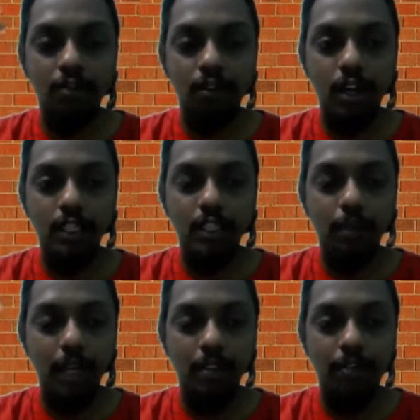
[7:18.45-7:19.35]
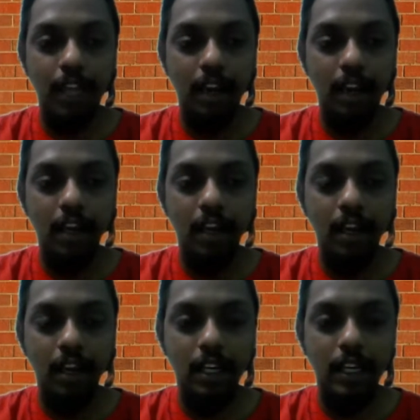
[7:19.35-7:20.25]
For example, if they are in
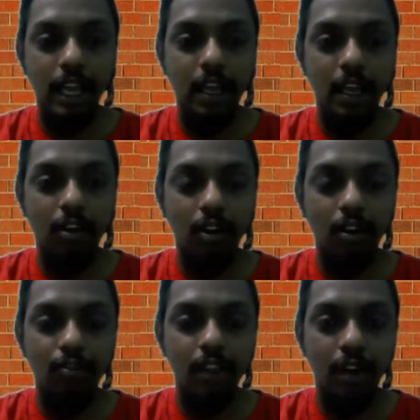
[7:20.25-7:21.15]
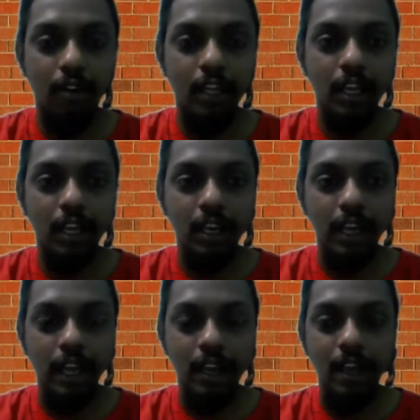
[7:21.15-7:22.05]
a techie, or if they are working in
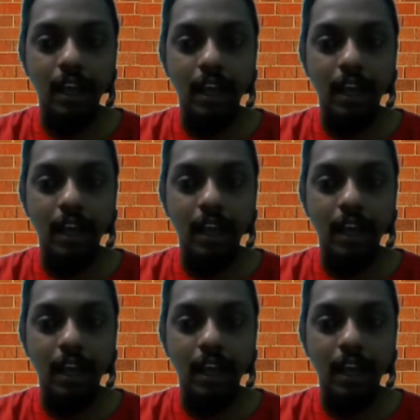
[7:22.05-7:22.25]
tech,